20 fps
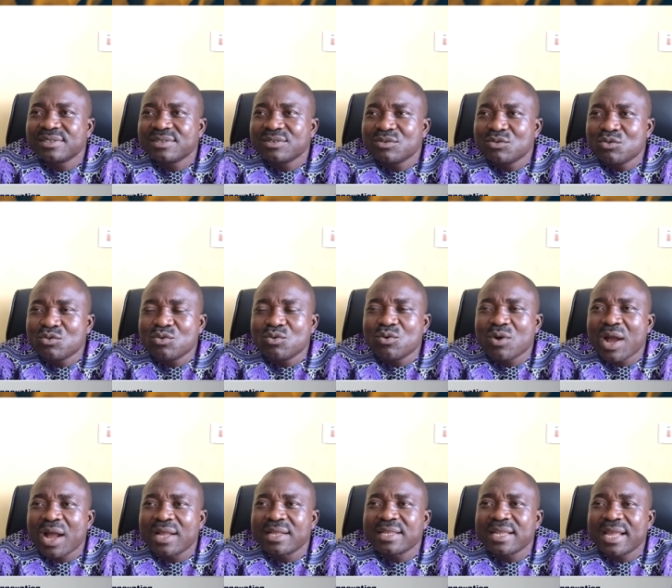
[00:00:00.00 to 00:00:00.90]
who
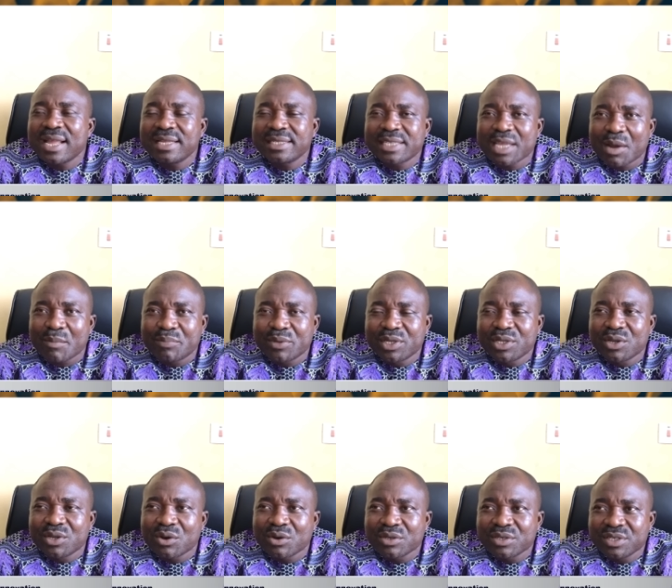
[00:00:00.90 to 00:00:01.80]
an
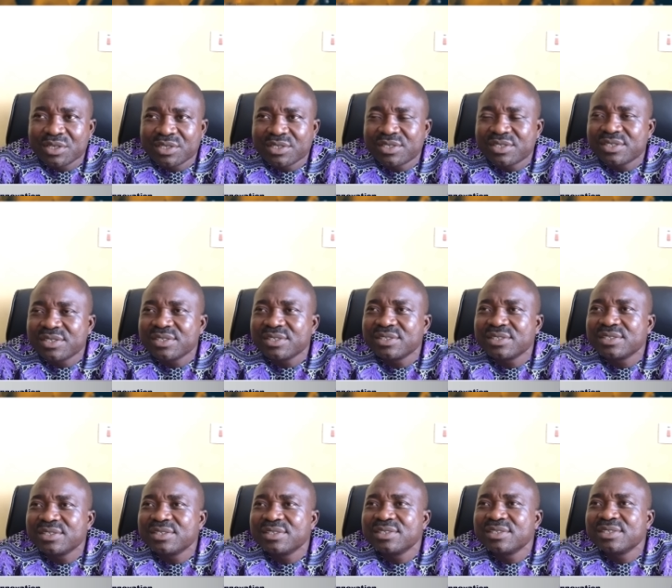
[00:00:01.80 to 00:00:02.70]
entrepreneur is,
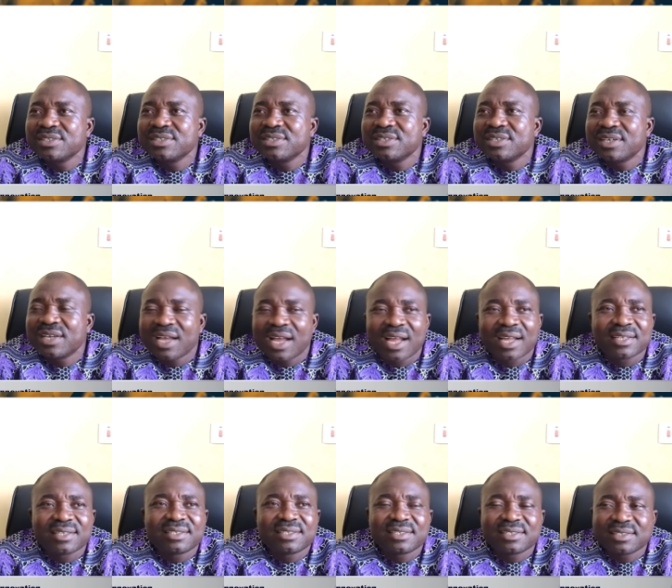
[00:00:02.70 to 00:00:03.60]

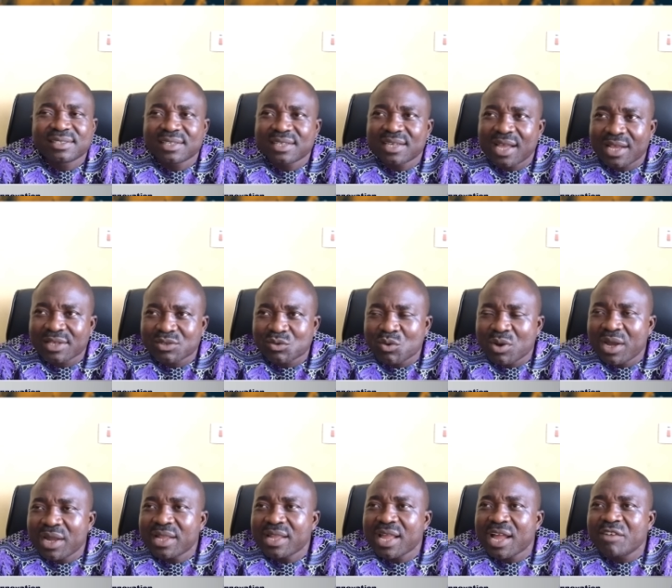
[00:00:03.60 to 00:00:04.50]
and as
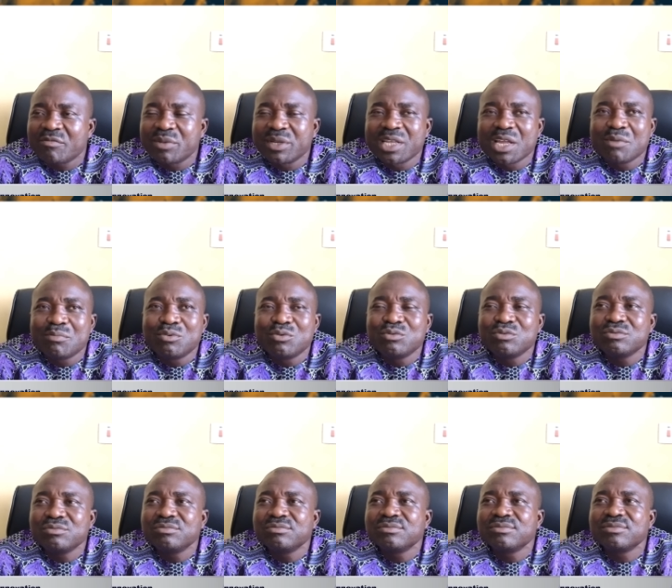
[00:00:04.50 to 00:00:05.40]
well I've been able
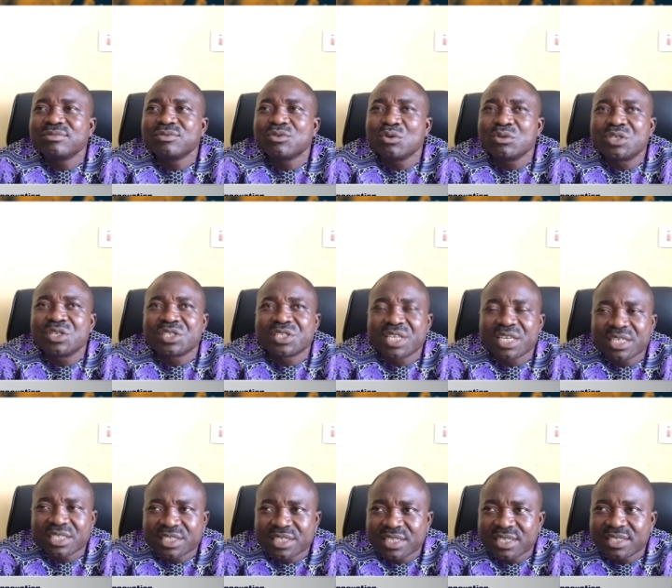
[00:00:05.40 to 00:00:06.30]
to
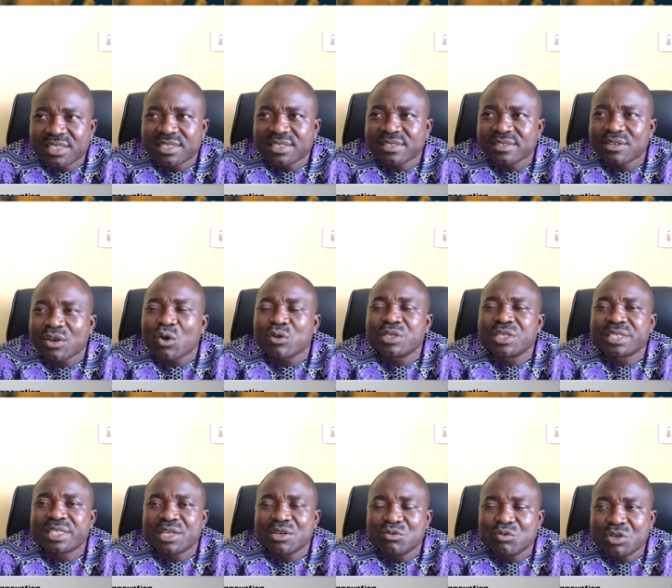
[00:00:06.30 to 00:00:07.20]

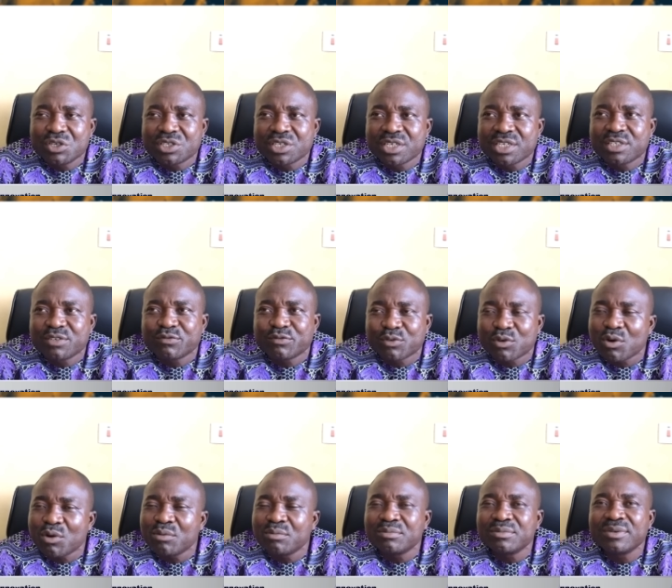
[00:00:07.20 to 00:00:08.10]
distinguish it
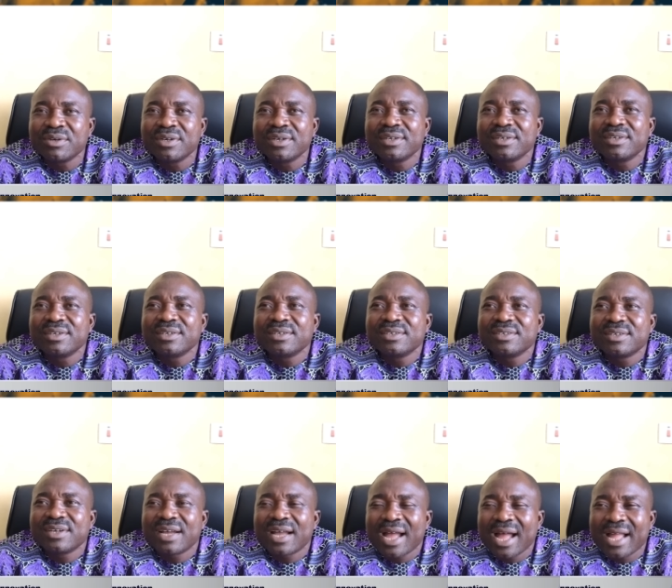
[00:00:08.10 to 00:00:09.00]
from
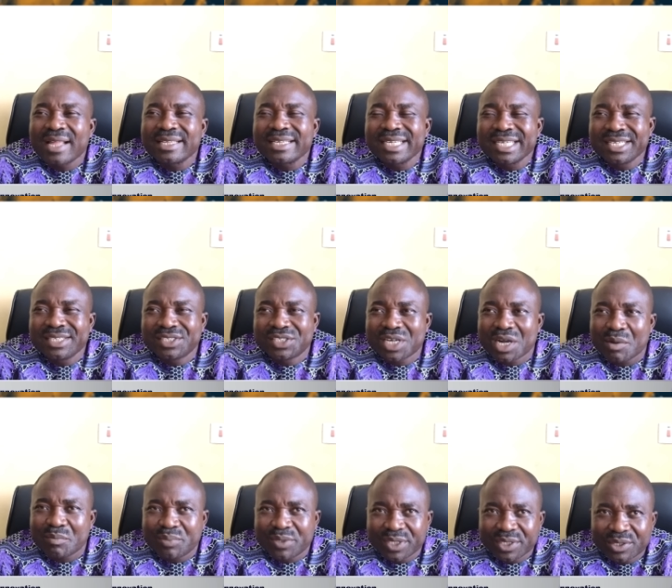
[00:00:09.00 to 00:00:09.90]
an
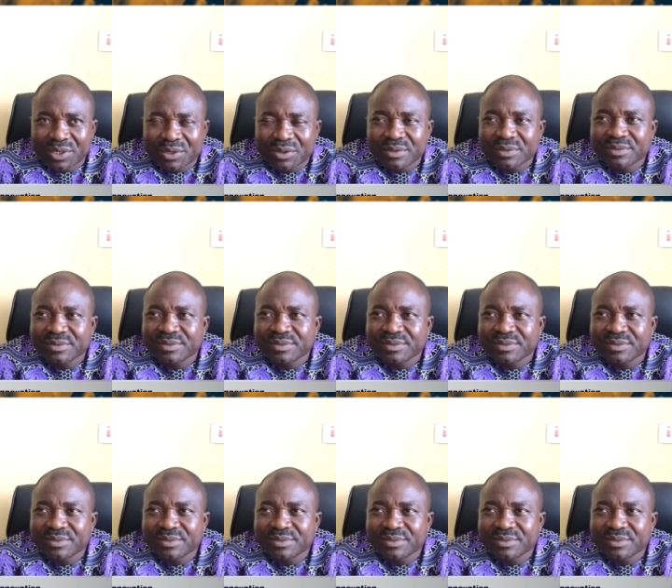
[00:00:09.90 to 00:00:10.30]
intrapreneur.